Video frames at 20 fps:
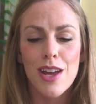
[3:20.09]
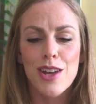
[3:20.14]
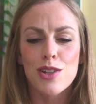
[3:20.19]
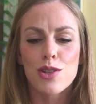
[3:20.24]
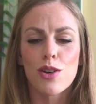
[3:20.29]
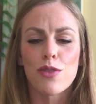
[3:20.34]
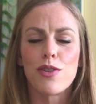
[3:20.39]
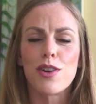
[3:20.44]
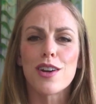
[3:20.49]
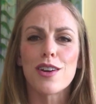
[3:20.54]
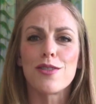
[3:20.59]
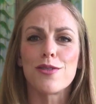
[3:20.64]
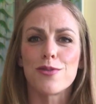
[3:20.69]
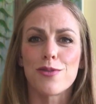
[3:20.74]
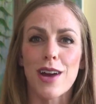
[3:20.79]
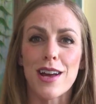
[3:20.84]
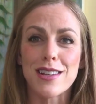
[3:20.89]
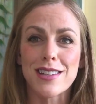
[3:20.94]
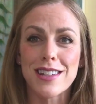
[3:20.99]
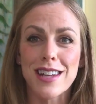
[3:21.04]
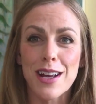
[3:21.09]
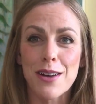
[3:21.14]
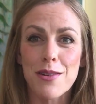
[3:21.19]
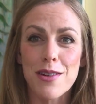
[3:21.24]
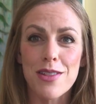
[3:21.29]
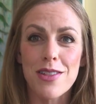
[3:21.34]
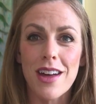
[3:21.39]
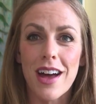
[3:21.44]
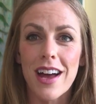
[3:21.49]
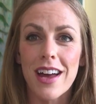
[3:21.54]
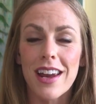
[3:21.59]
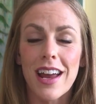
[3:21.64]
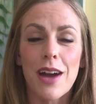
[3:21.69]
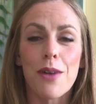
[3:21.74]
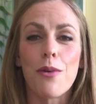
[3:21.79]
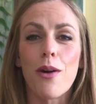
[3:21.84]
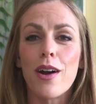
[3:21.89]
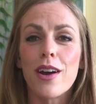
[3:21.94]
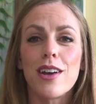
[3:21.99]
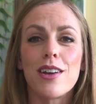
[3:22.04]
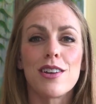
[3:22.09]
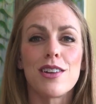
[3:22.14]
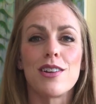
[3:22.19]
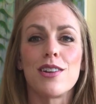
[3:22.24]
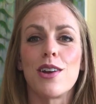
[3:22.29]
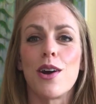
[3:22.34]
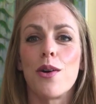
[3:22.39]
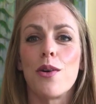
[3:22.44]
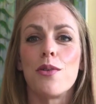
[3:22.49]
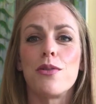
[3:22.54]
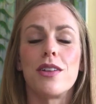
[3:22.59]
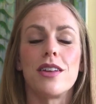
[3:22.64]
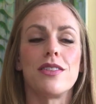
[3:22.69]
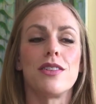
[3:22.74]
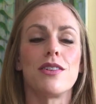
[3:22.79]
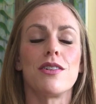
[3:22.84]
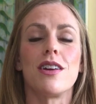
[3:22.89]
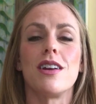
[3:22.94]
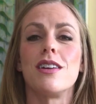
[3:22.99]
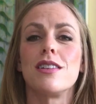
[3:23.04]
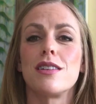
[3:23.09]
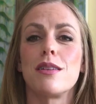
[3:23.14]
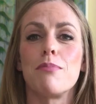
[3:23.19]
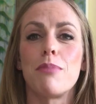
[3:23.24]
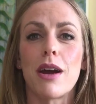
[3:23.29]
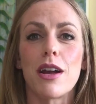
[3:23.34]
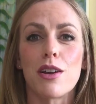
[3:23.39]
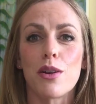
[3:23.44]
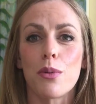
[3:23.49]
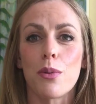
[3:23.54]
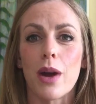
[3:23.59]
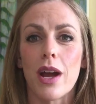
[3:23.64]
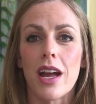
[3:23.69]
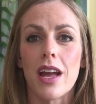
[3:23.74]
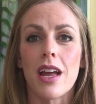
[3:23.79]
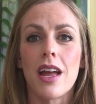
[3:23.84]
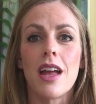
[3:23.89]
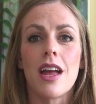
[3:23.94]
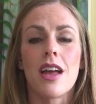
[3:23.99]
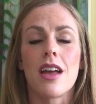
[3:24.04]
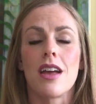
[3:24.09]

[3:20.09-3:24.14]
So if you can resonate with that, I want you to know that there is a better way.